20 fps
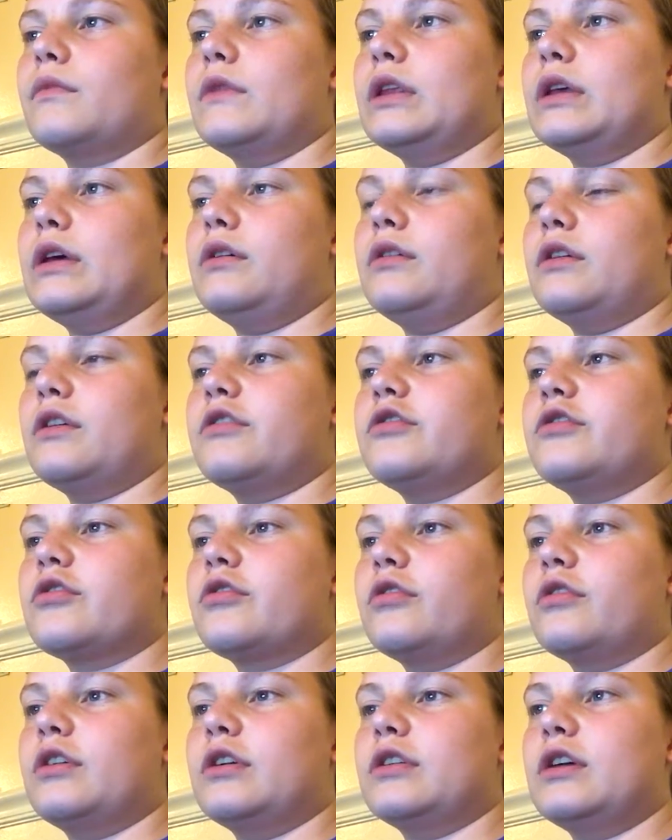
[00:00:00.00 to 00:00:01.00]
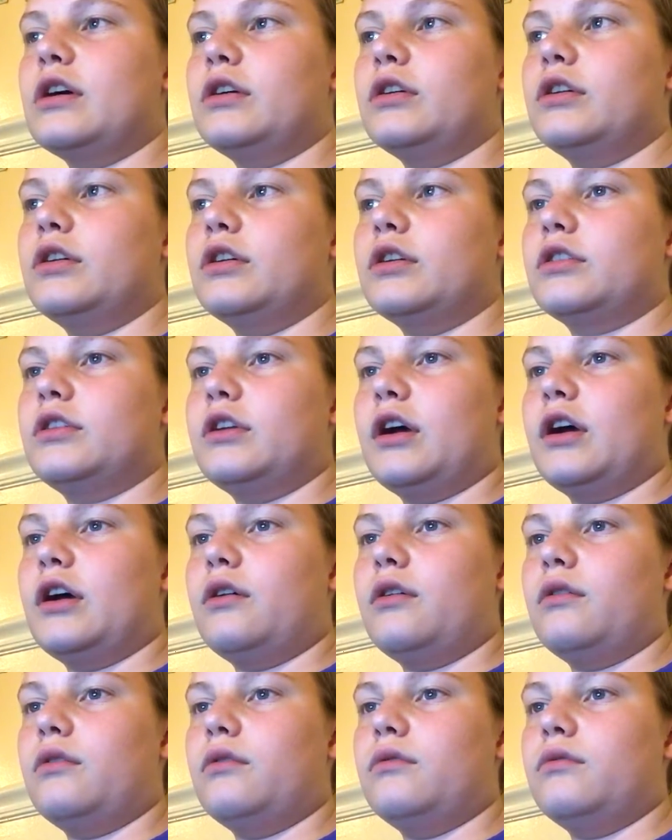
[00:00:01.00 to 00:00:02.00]
Let's just look at Technic
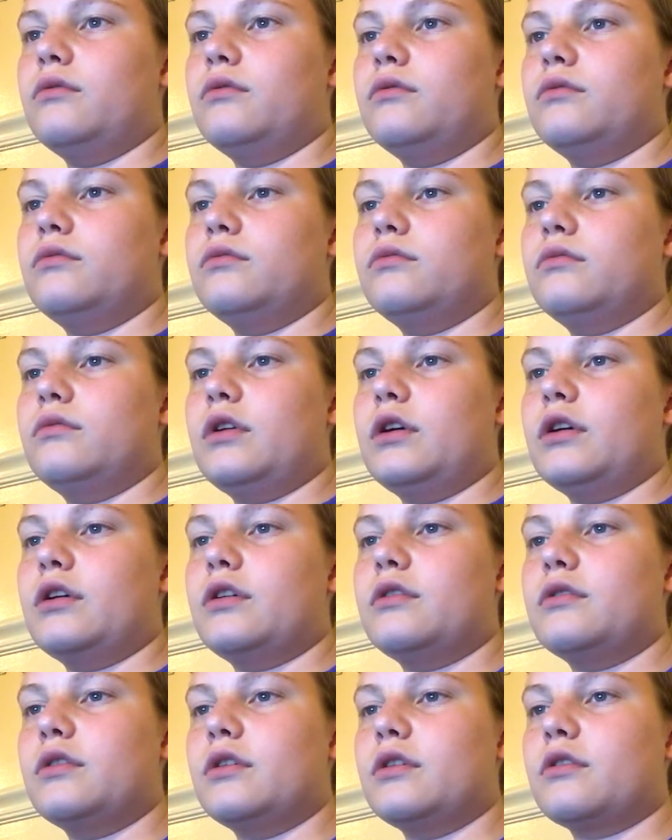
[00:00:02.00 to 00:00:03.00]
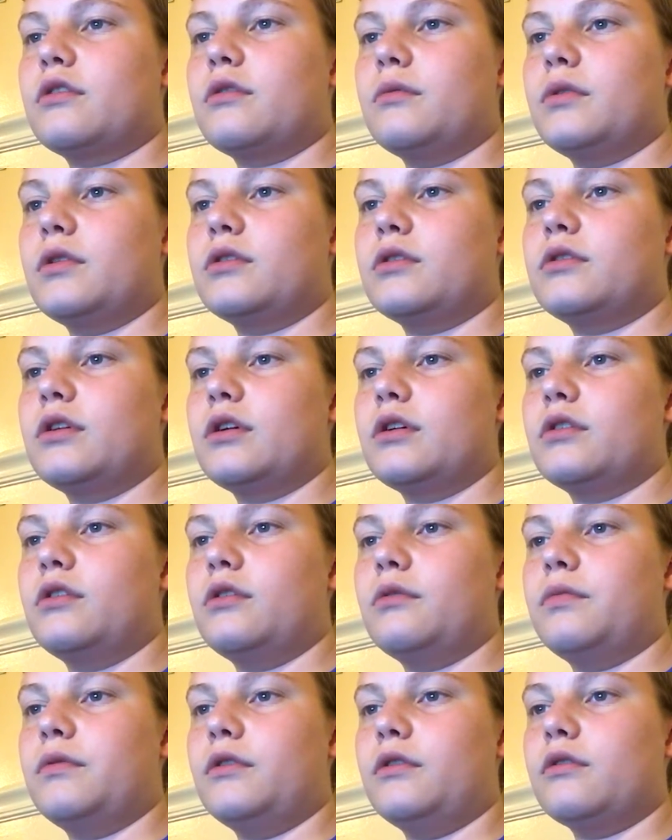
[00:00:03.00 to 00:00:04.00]
now. I hear that some of the Technic
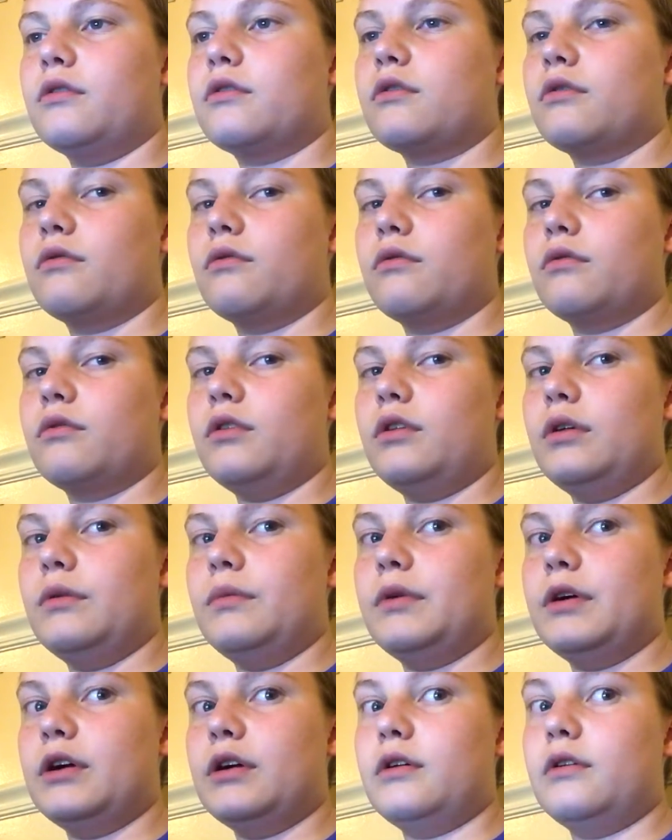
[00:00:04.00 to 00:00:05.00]
builds are really big,